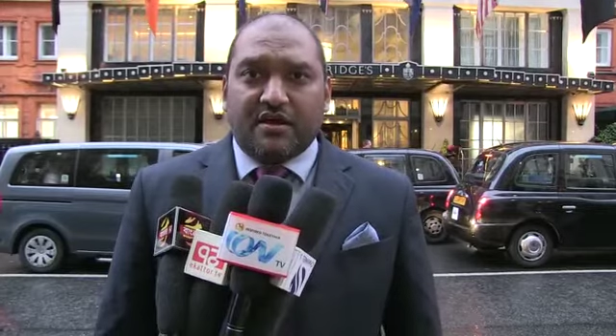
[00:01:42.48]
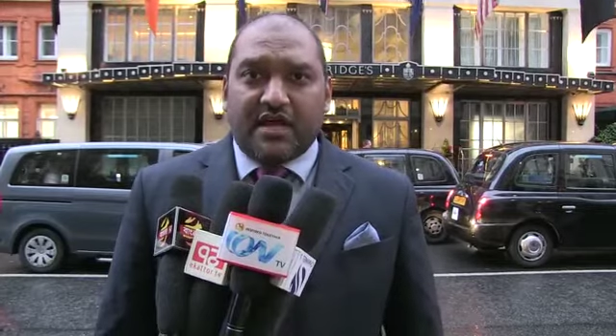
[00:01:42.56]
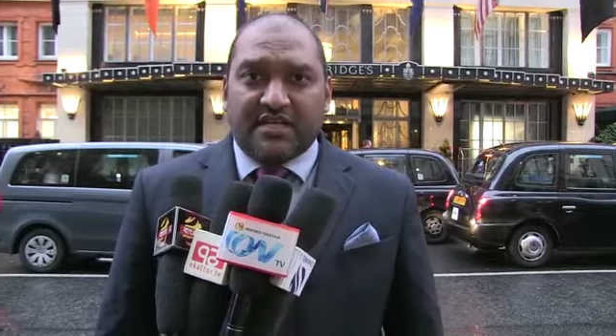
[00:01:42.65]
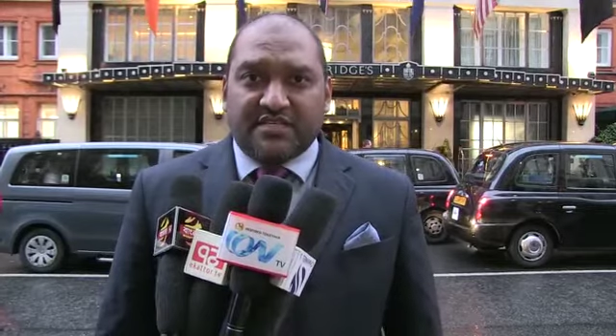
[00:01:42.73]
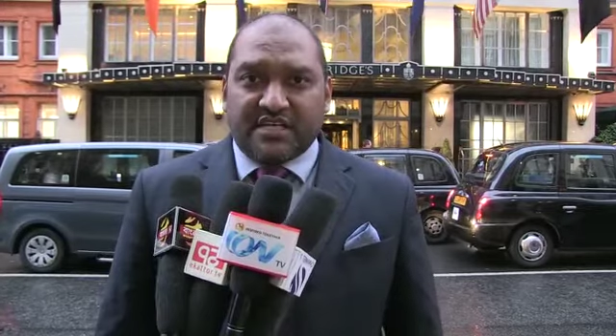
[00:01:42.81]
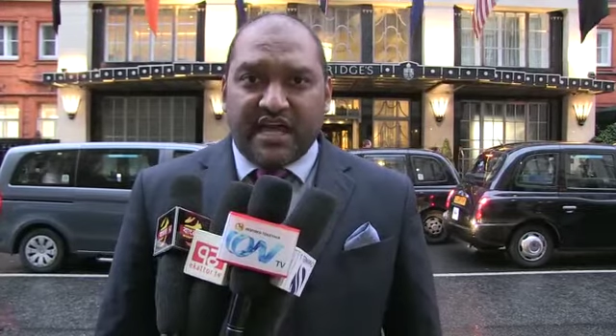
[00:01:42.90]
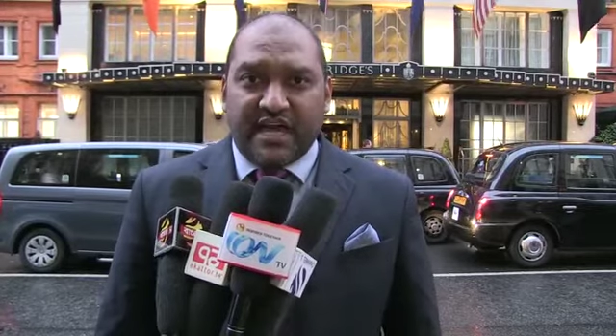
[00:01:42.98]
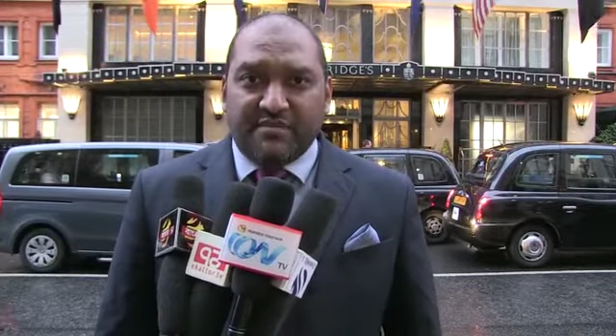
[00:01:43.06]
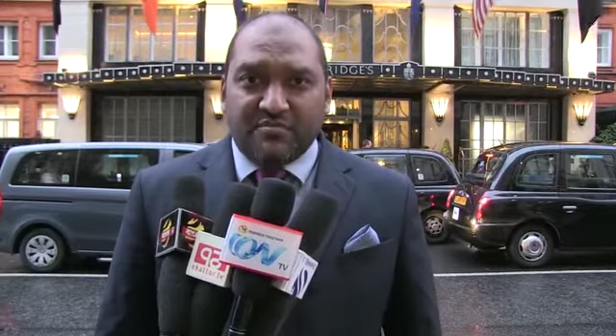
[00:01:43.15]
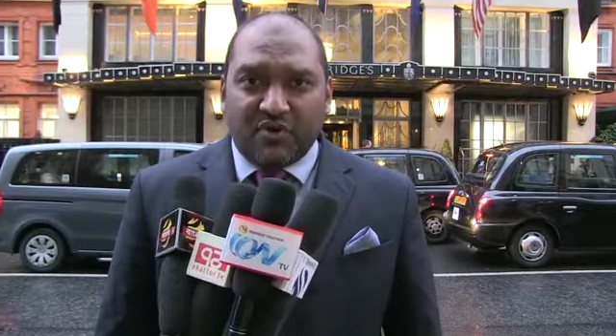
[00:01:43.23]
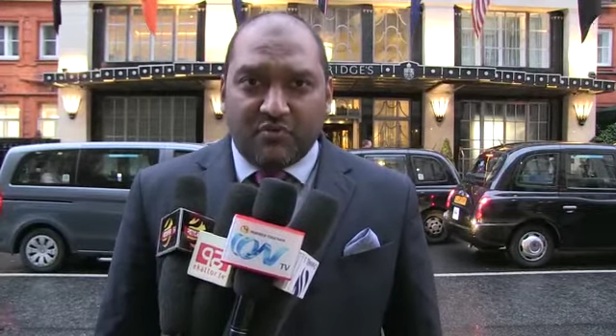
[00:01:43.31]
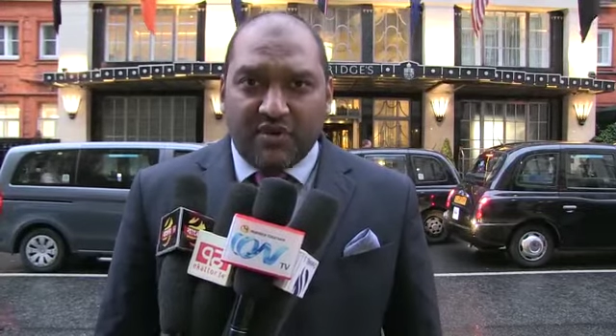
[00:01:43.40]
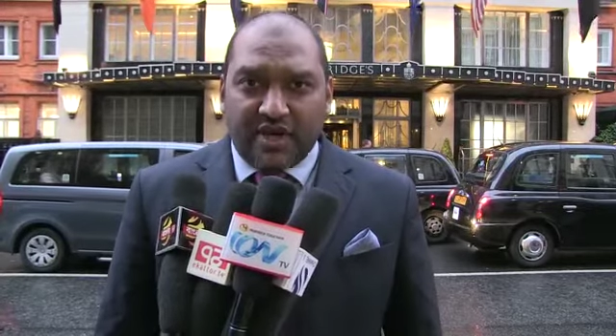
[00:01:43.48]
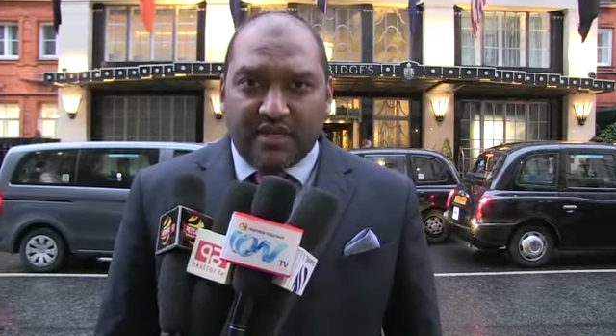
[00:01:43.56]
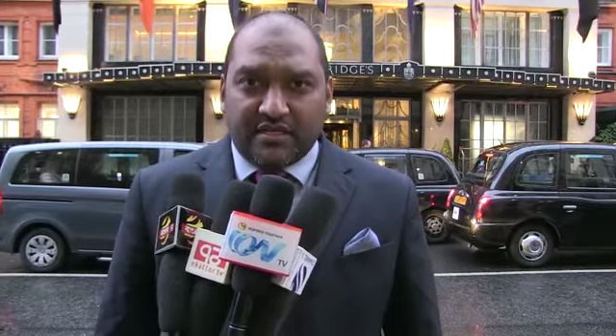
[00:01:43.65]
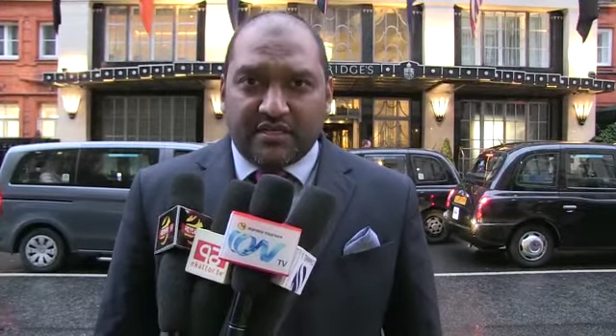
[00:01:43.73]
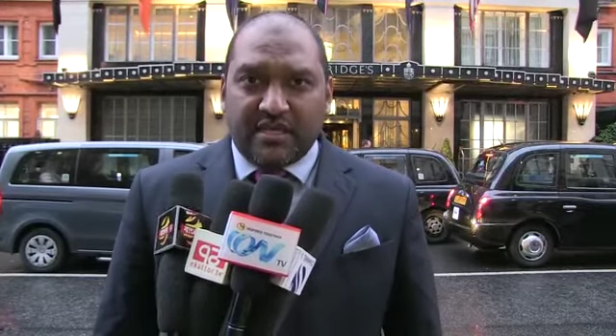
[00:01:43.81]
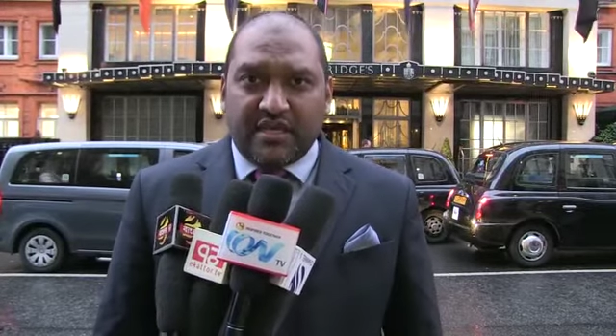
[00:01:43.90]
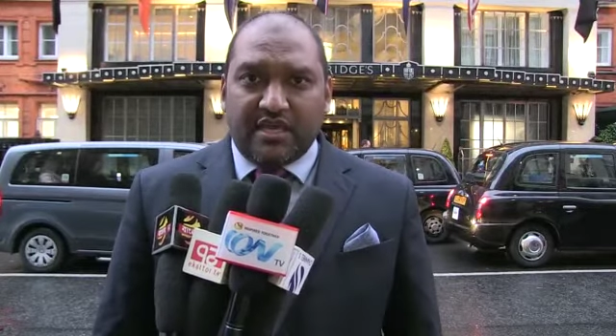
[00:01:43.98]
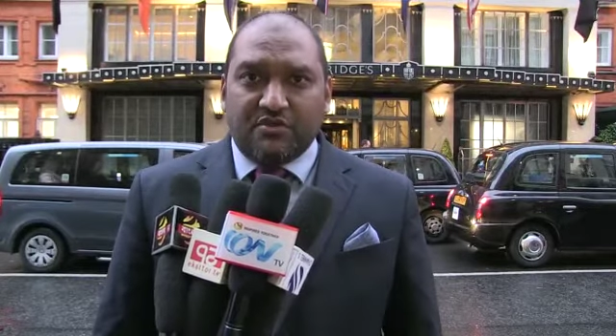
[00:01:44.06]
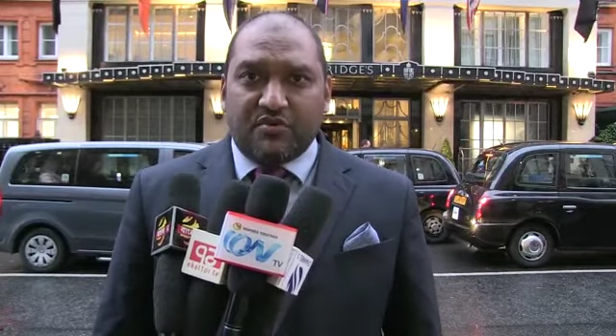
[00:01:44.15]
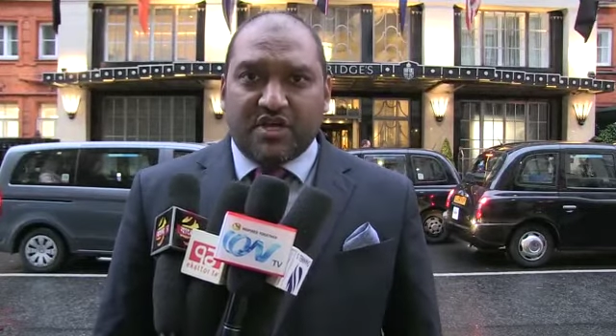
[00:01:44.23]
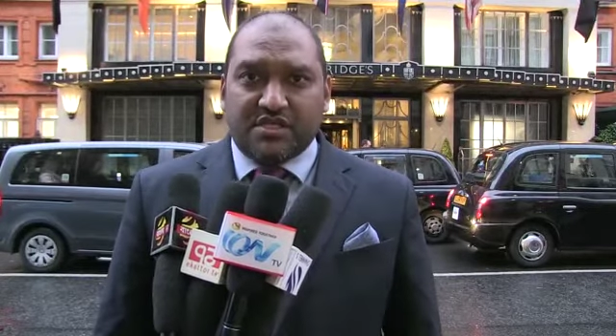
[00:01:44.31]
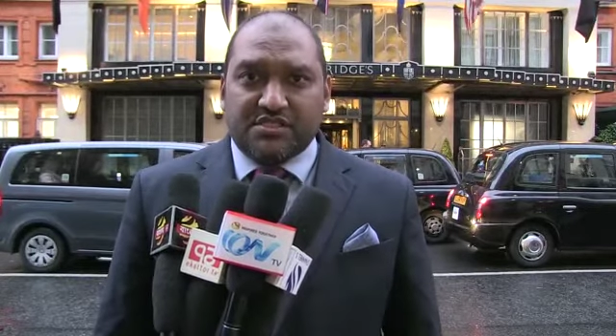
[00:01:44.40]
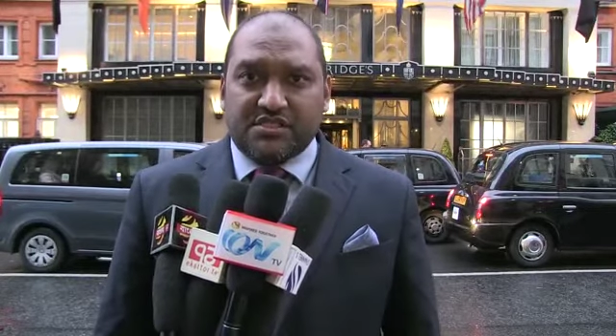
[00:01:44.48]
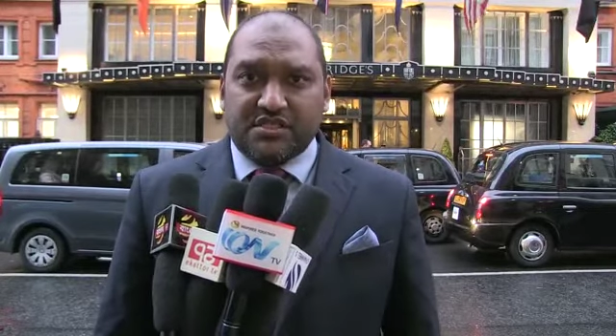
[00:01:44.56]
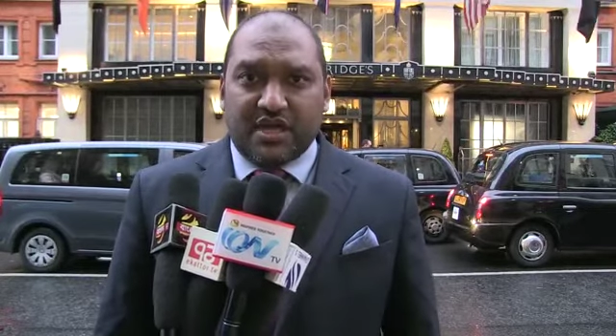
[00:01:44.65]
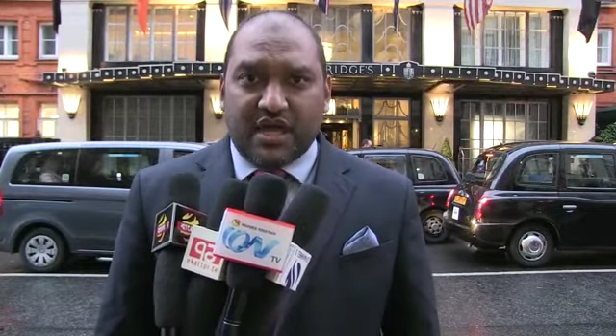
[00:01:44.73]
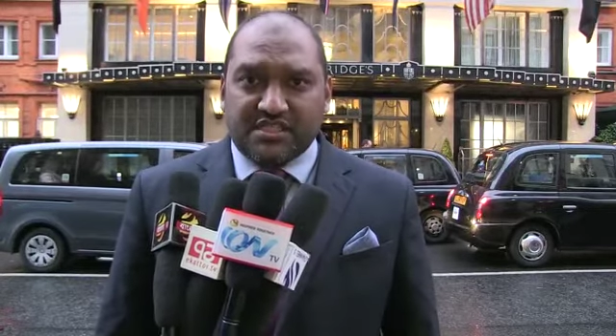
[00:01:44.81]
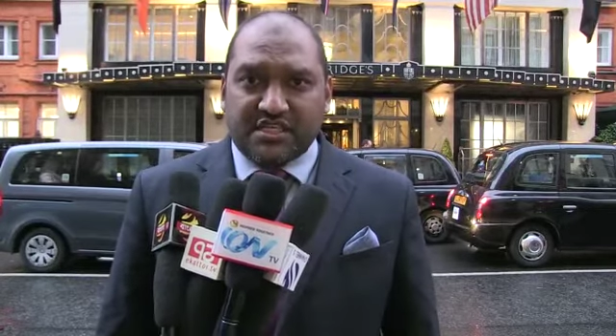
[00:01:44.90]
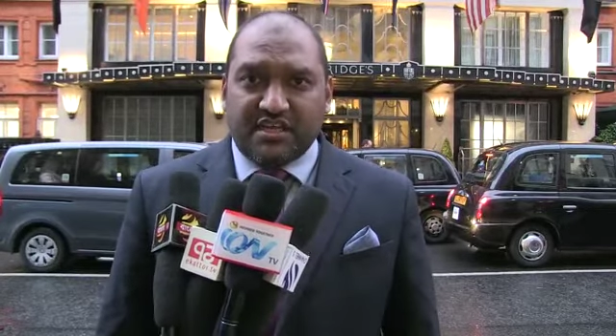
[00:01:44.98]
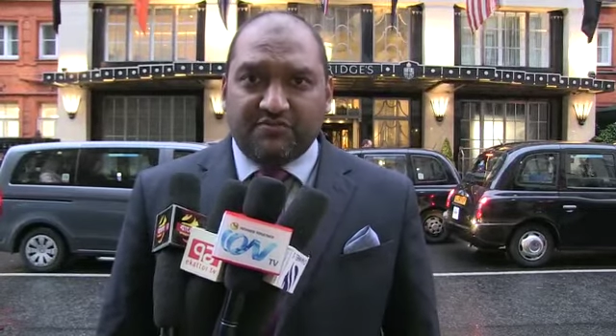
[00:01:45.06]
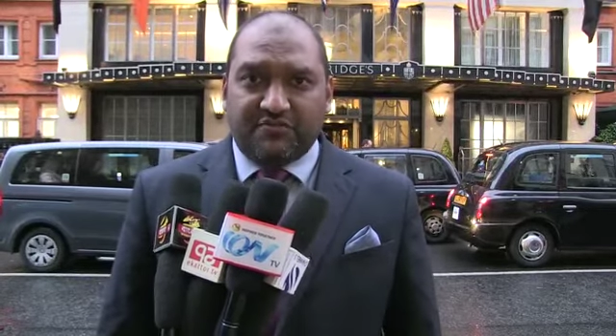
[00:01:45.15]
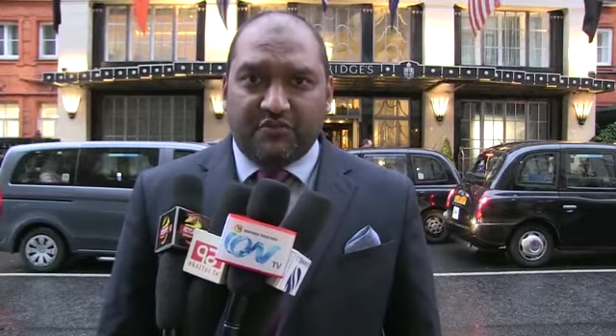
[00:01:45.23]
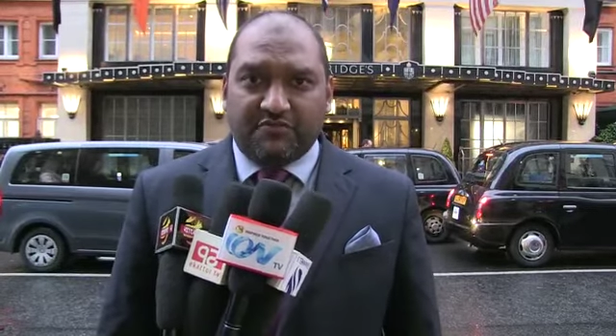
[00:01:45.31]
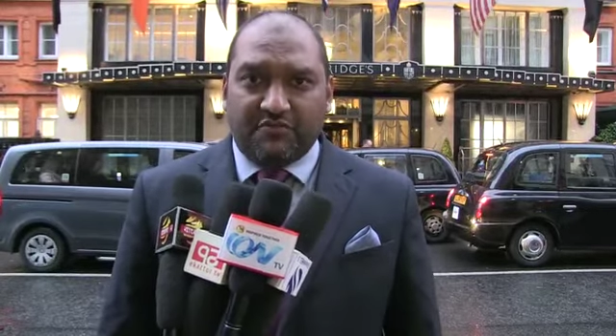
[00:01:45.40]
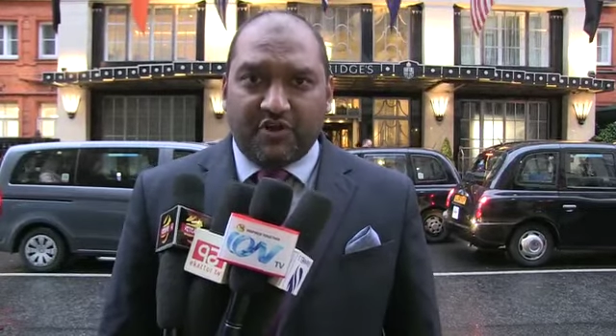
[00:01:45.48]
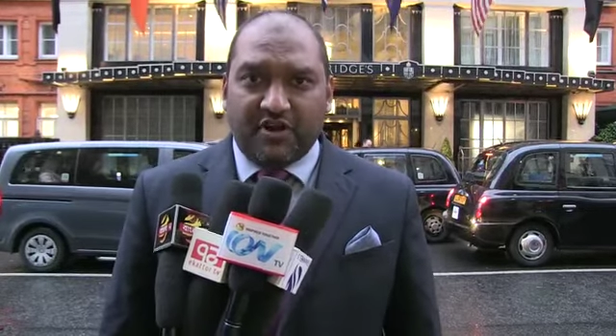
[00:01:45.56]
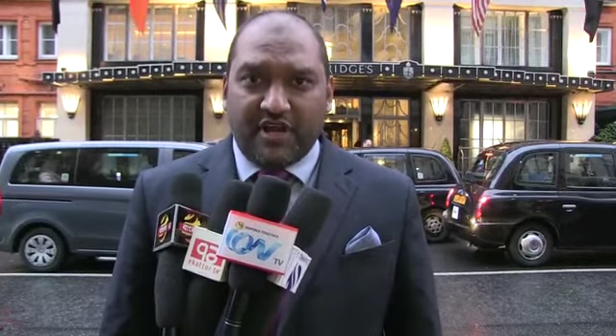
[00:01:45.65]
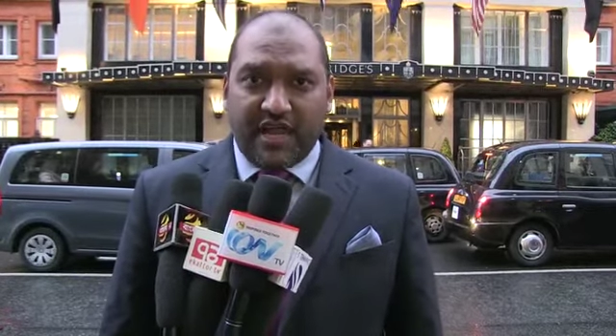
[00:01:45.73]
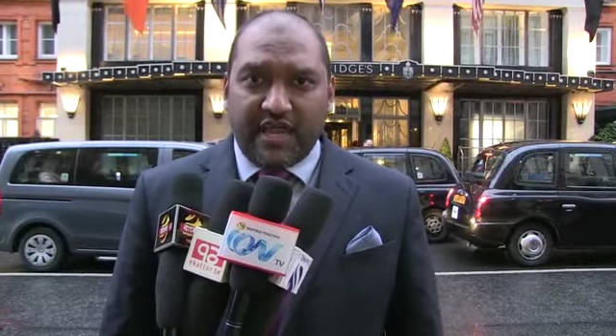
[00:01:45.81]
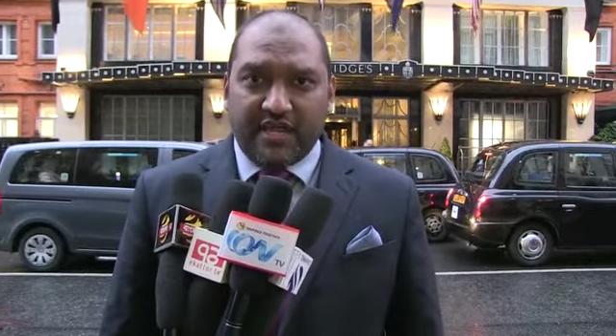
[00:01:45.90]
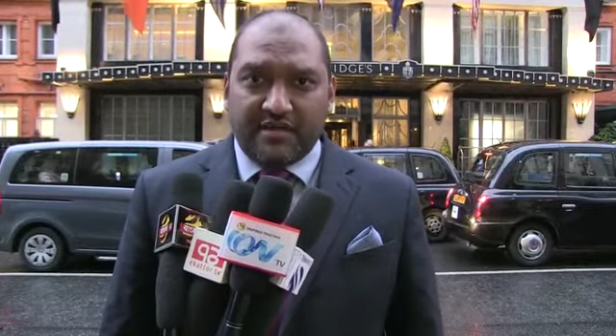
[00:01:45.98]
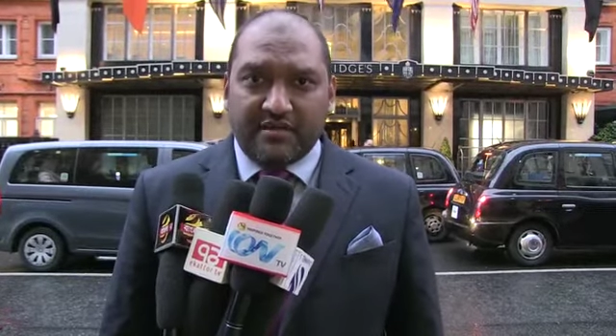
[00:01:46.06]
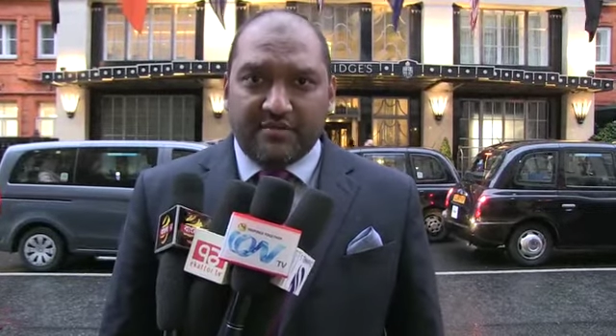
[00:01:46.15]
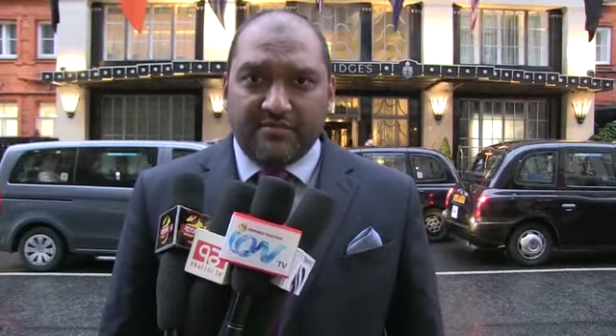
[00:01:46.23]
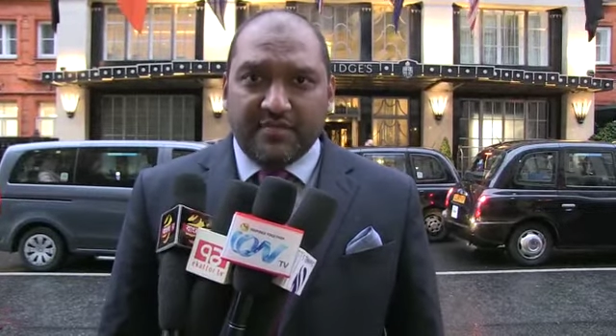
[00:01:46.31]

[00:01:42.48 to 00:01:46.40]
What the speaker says: At a time when he was asking for foreign aid,